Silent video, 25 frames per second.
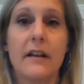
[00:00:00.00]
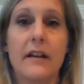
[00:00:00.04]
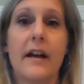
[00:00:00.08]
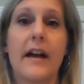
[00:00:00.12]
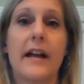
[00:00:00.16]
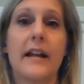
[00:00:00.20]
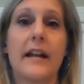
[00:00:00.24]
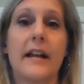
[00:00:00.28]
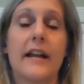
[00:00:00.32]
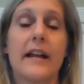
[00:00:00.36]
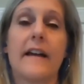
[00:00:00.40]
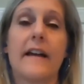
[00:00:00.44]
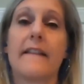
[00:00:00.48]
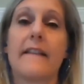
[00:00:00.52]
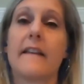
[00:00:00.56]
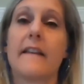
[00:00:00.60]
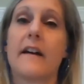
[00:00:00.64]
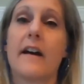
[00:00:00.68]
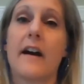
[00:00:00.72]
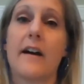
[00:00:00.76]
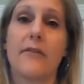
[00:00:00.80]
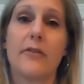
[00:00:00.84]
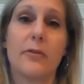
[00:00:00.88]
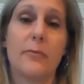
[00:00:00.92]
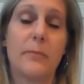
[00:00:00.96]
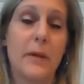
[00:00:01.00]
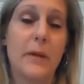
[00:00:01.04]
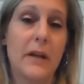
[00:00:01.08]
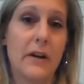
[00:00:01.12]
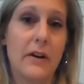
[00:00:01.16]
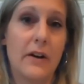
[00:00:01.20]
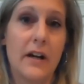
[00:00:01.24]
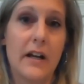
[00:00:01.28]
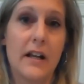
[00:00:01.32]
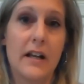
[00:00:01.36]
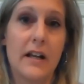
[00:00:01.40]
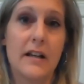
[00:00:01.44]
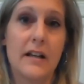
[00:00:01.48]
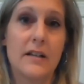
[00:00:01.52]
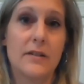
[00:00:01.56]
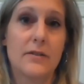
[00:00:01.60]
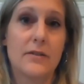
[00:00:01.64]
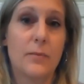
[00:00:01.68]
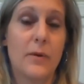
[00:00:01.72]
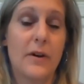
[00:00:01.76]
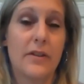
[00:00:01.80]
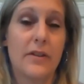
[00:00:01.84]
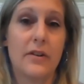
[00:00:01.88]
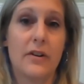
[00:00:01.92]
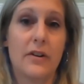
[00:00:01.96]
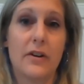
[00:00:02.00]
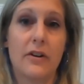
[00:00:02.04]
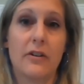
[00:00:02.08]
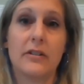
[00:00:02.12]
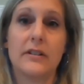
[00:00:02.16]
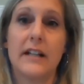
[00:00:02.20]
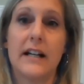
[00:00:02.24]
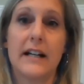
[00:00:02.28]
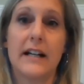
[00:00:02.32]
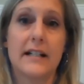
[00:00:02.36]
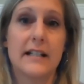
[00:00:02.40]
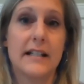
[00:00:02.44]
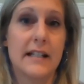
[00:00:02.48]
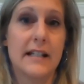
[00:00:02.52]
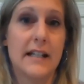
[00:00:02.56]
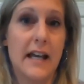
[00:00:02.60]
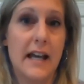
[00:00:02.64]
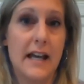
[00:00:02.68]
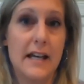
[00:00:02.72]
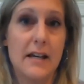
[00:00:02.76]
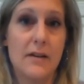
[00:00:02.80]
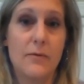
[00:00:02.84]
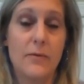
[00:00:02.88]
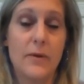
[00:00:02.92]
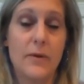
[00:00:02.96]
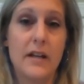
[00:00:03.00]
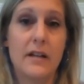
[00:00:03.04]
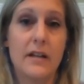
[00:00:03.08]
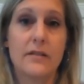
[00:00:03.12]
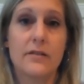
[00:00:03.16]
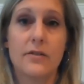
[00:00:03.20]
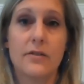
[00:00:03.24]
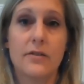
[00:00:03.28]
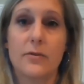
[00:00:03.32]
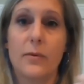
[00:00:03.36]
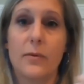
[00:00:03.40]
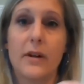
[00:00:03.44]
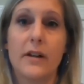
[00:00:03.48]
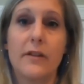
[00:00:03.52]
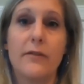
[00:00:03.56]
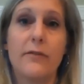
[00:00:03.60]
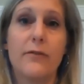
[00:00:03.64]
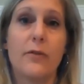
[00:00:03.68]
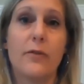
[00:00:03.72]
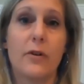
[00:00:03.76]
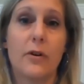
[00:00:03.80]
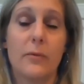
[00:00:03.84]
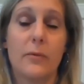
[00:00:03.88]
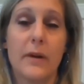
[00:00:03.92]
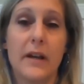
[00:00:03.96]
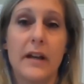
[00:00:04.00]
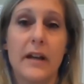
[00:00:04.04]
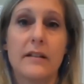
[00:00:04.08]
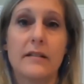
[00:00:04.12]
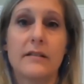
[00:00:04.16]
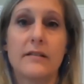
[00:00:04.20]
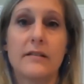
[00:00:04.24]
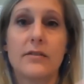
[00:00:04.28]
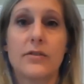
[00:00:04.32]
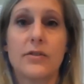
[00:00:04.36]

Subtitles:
and again, the covered period is whether you're electing 8 weeks or 24 weeks,